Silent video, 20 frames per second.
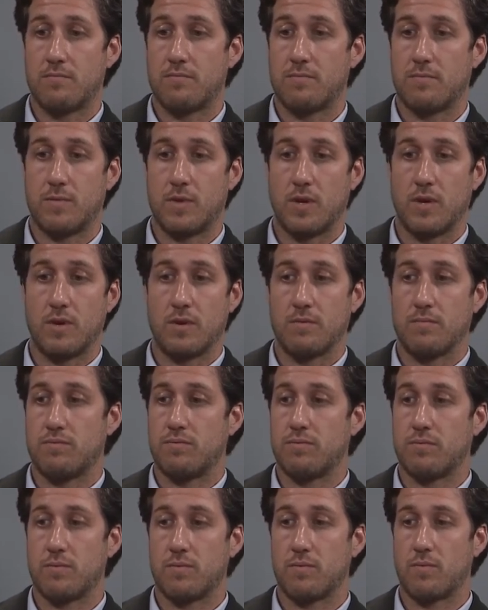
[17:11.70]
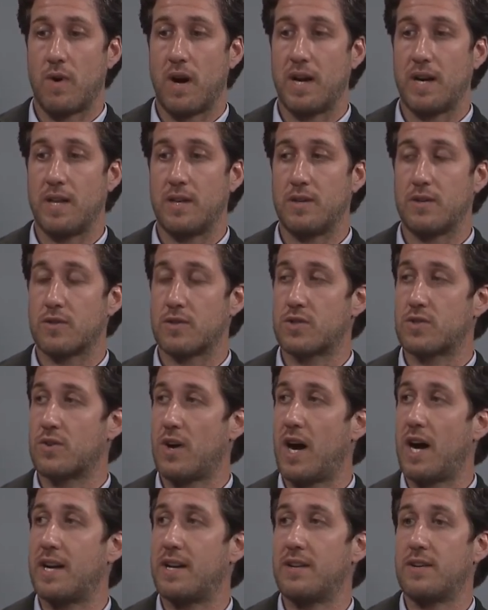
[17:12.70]
you're right in your
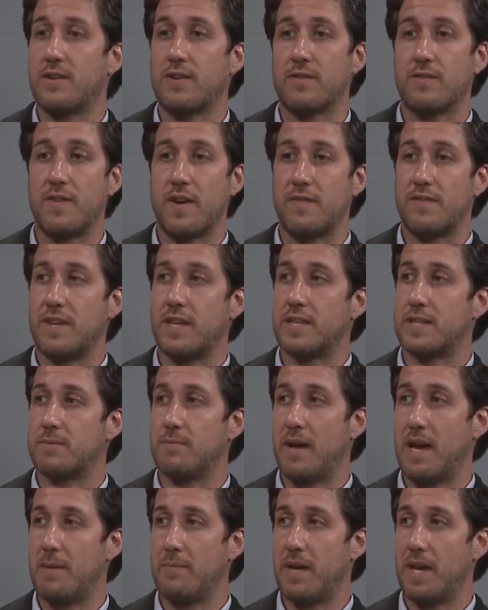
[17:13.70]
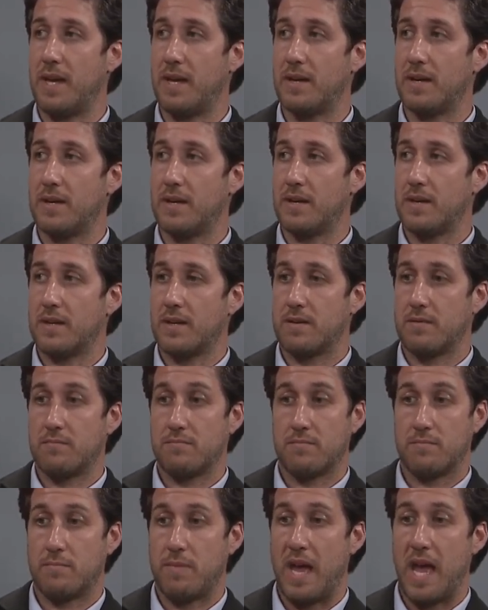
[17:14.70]
stride in your 50s maybe,
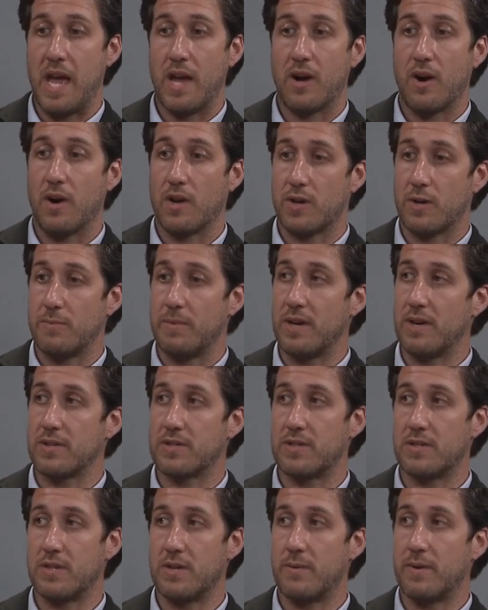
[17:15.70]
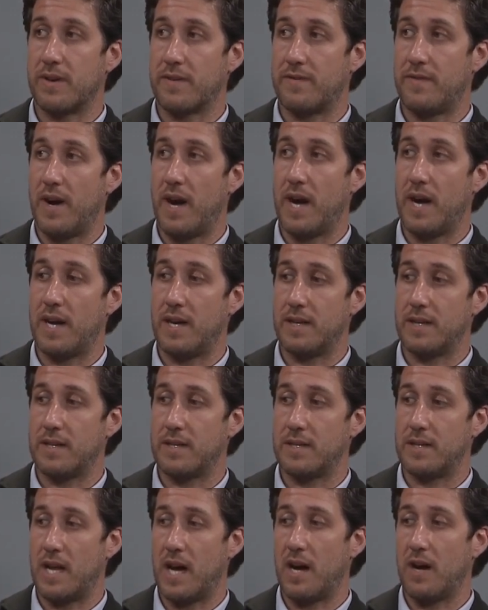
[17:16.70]
paying all your bills and doing fine.
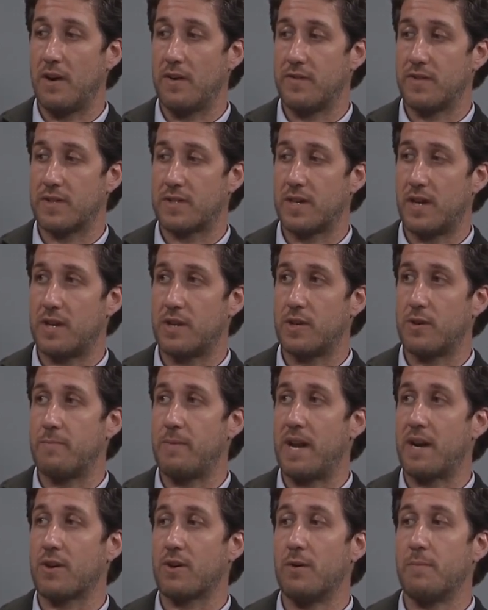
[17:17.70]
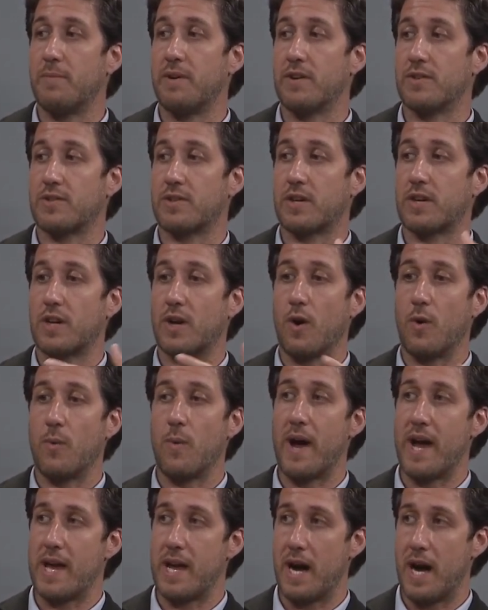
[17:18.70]
Now all of a sudden your medical bills are going to go
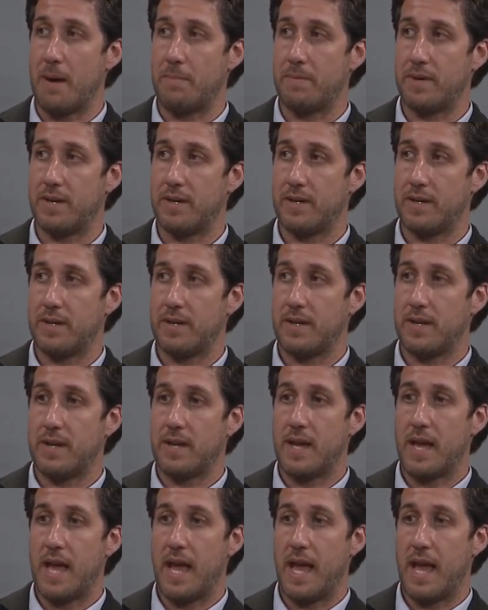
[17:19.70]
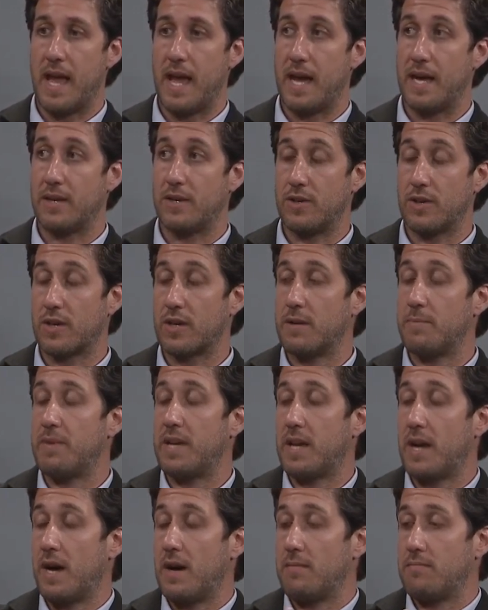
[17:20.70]
way up, and you're going to
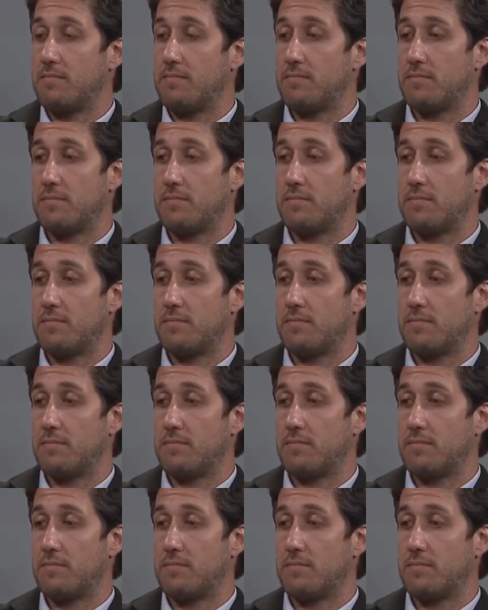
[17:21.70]
become